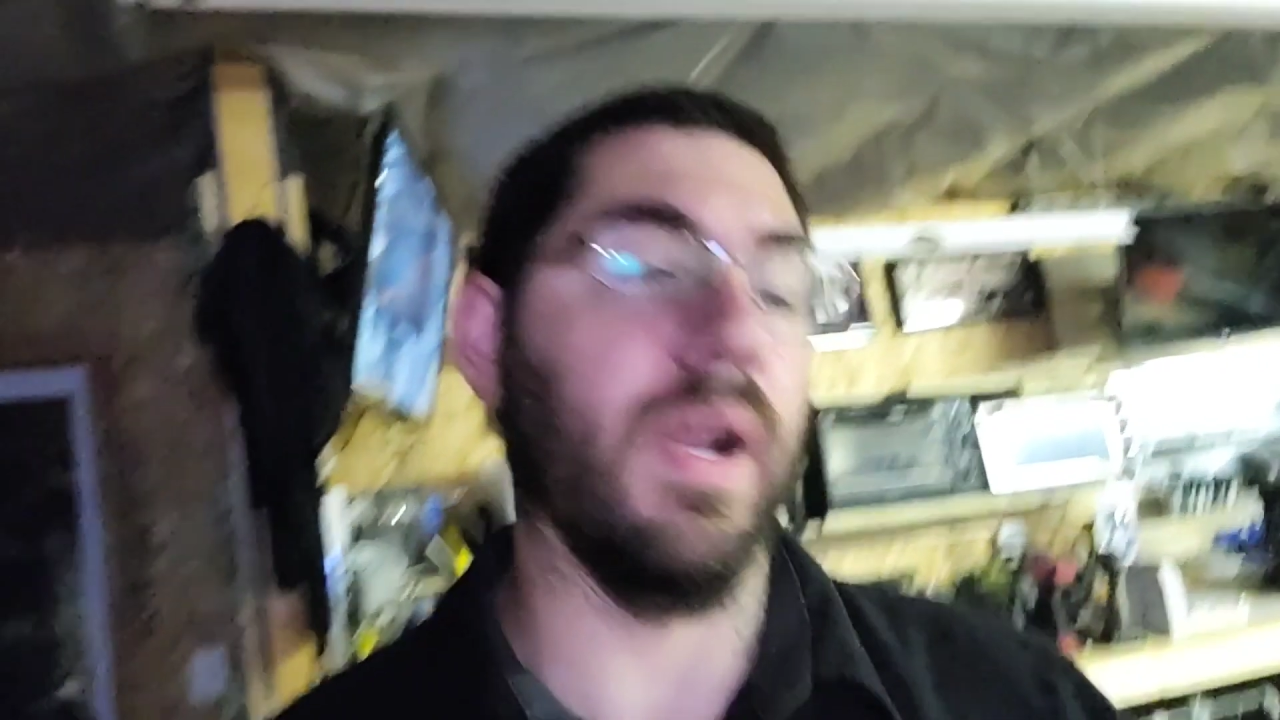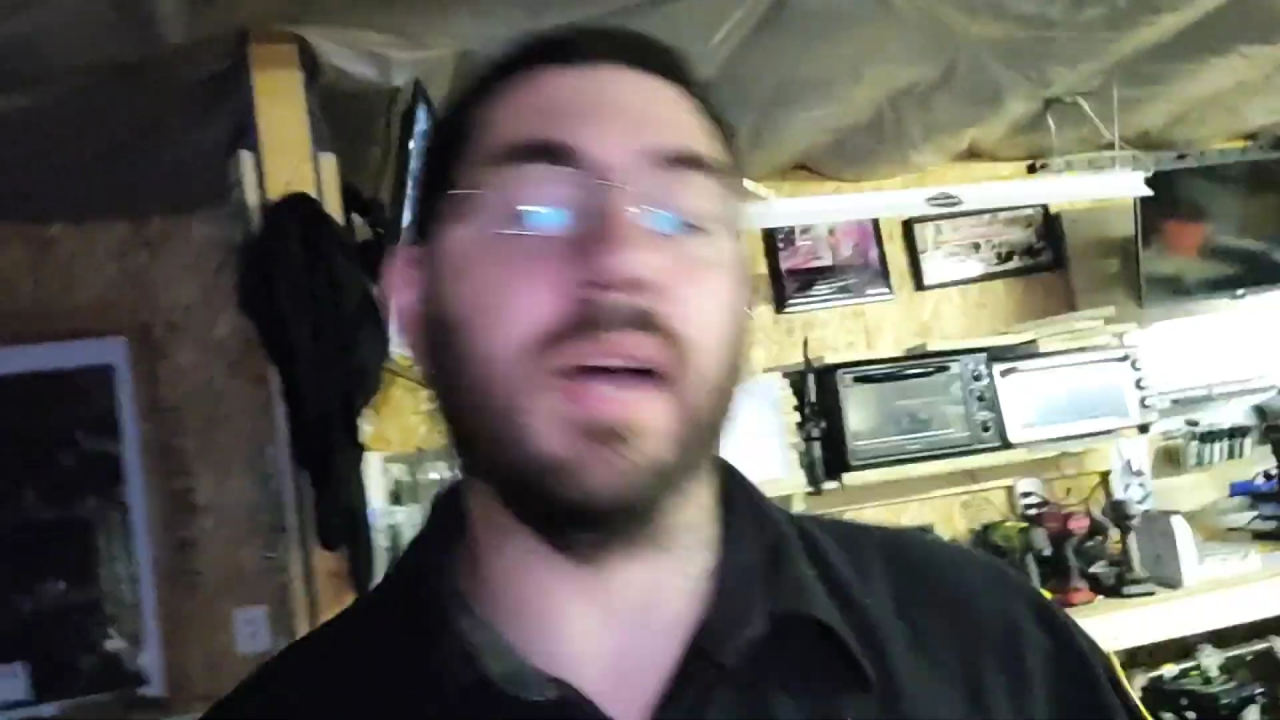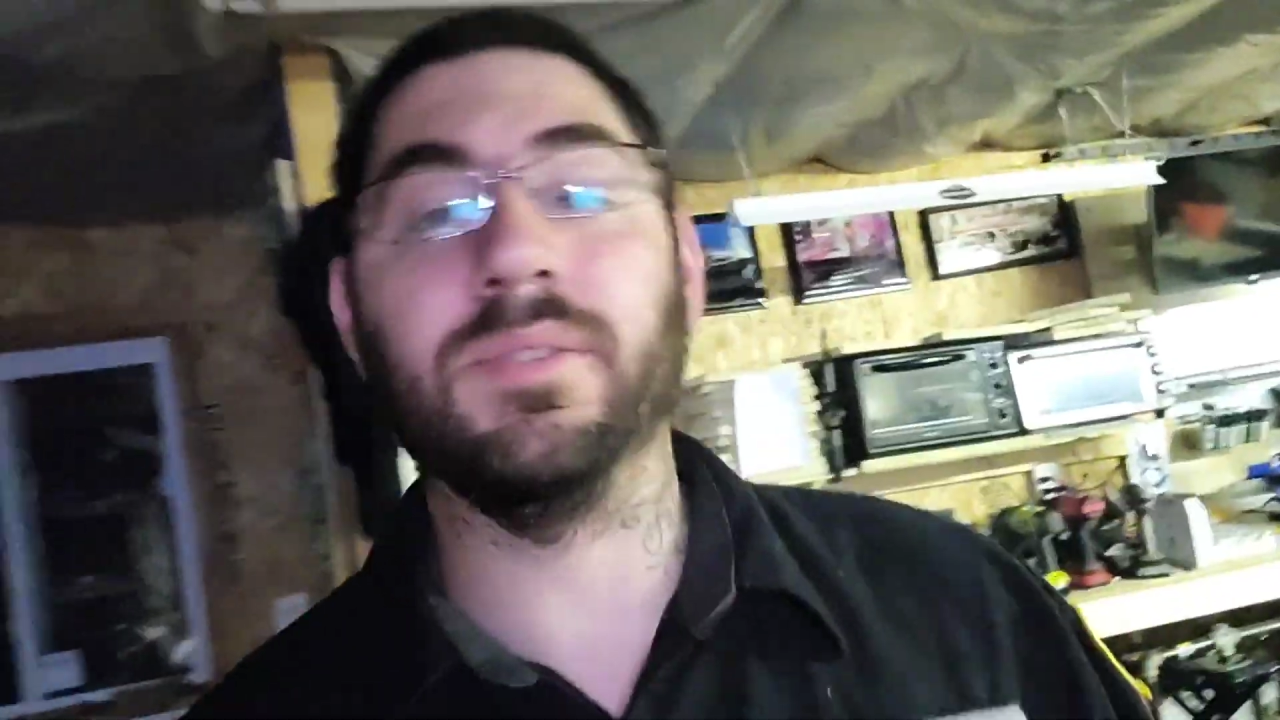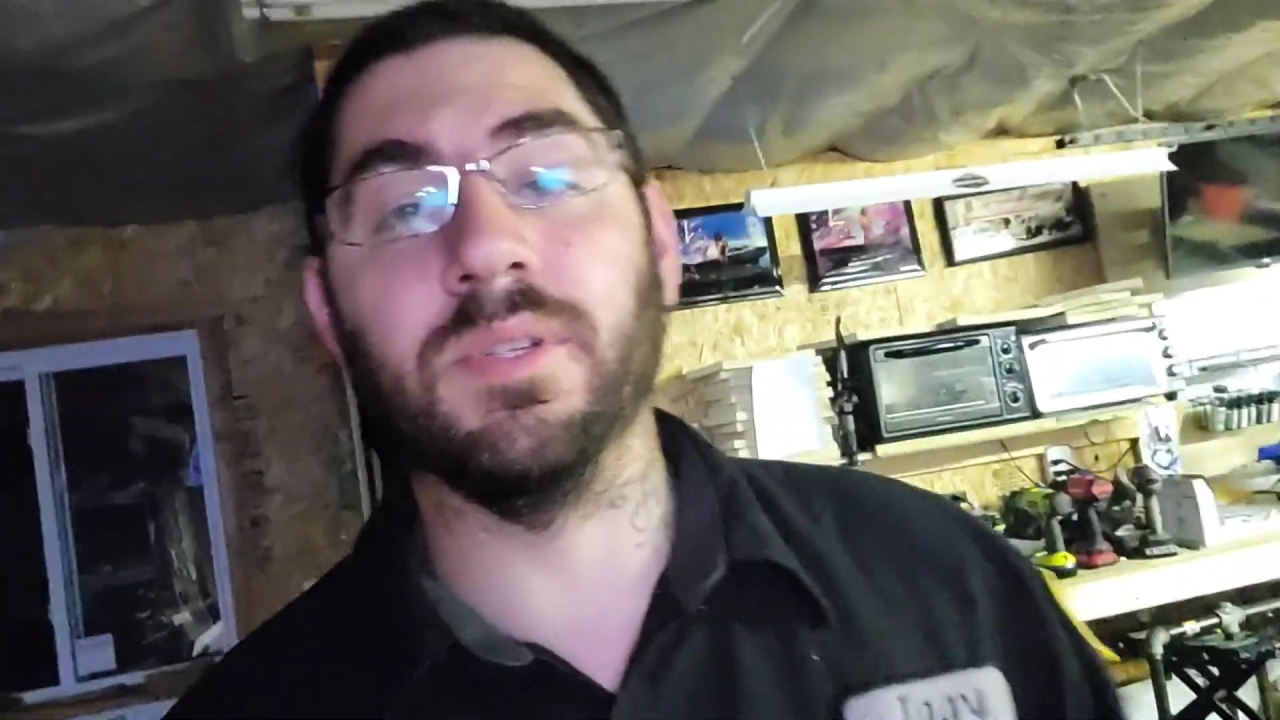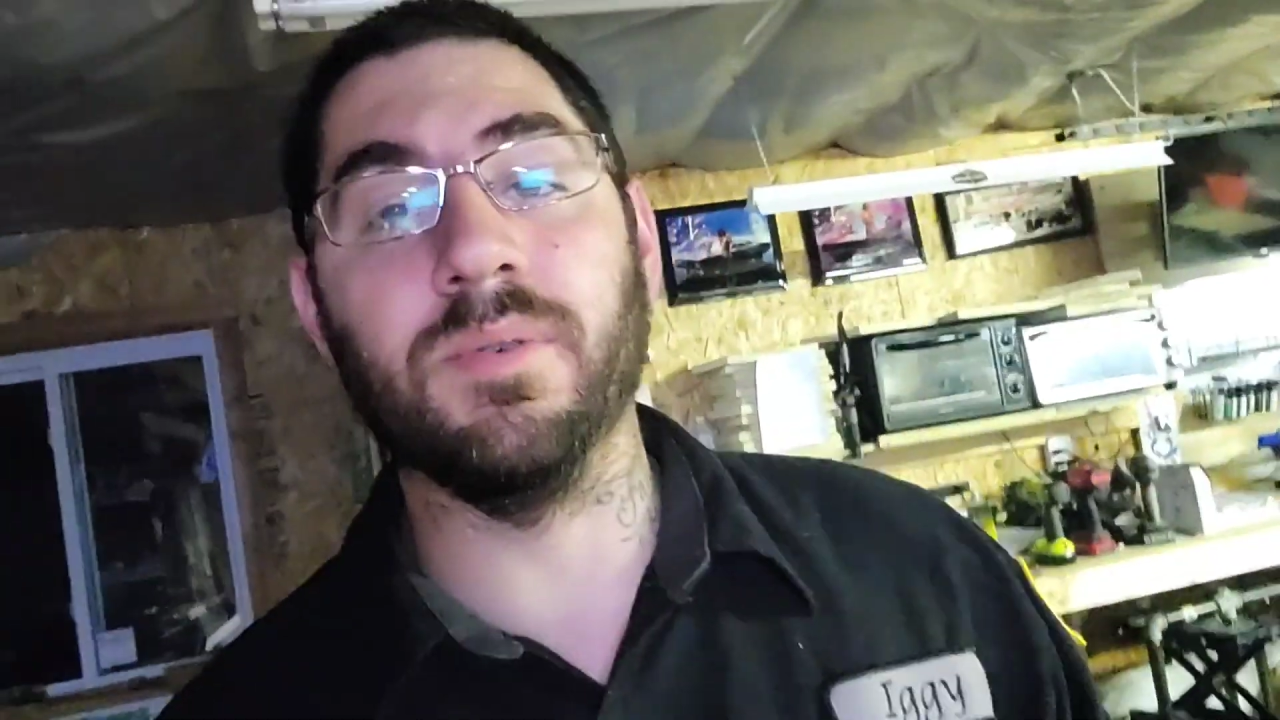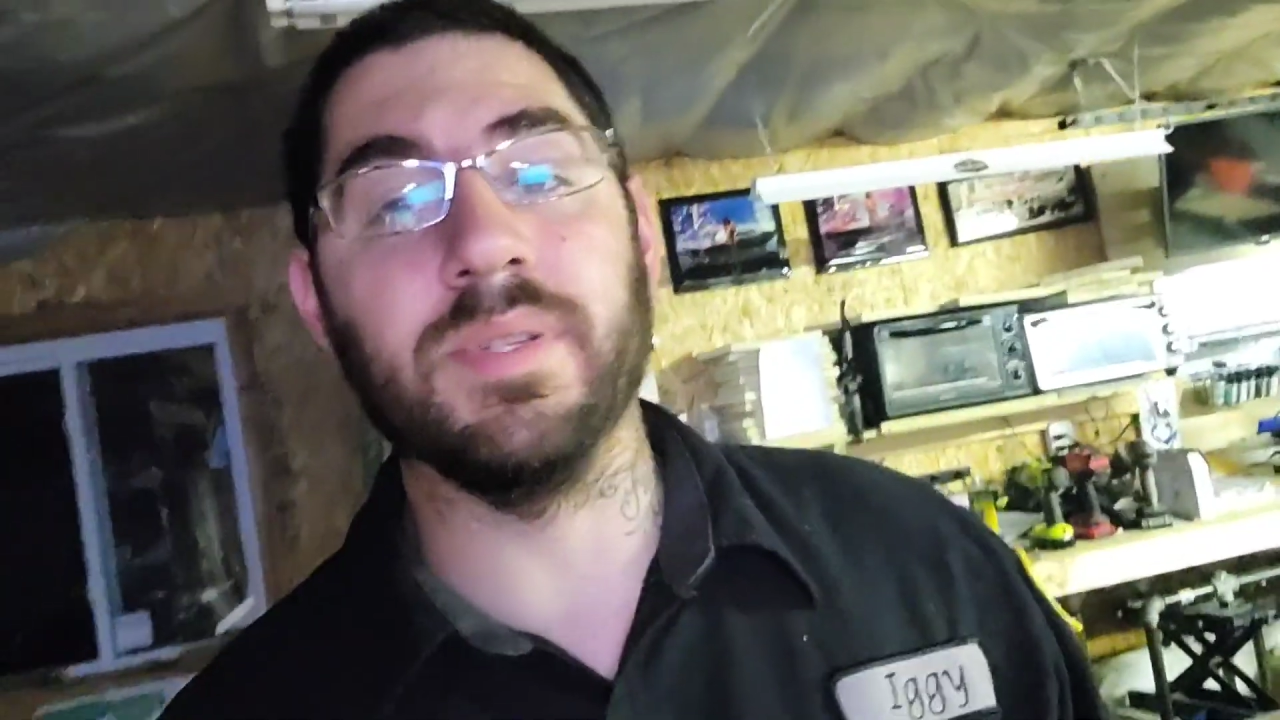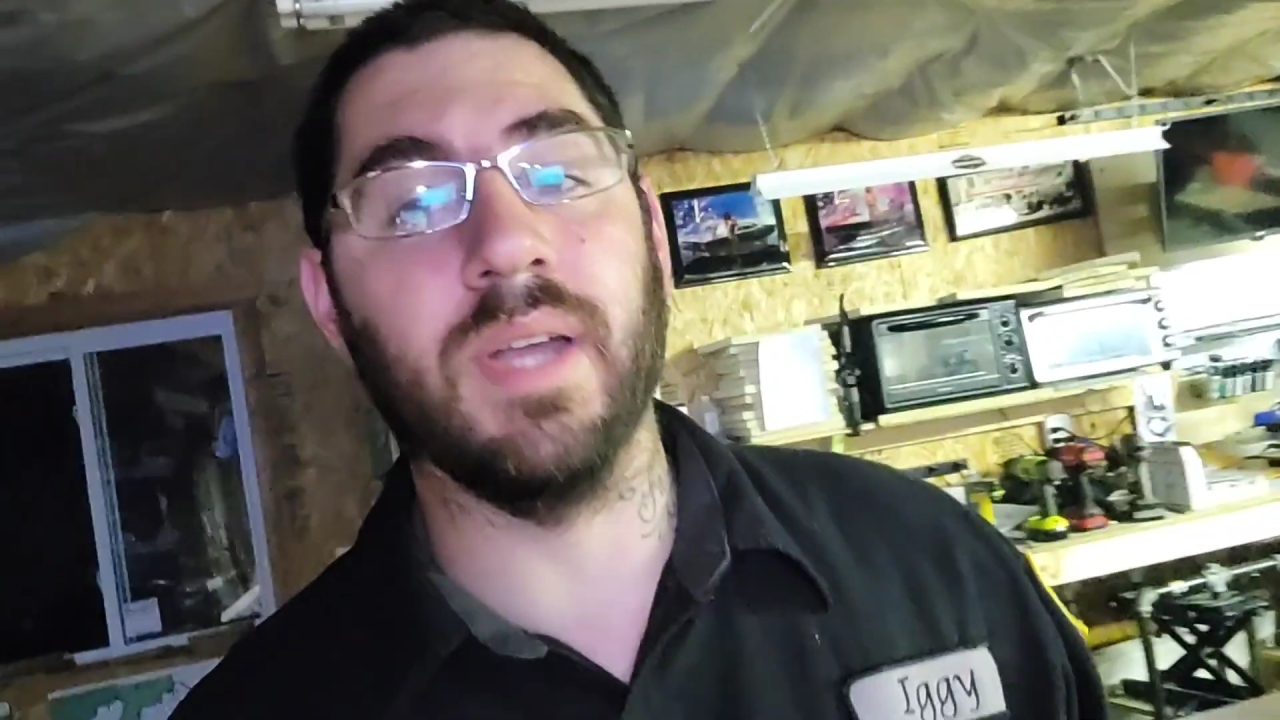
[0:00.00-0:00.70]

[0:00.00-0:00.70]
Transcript: I'll do is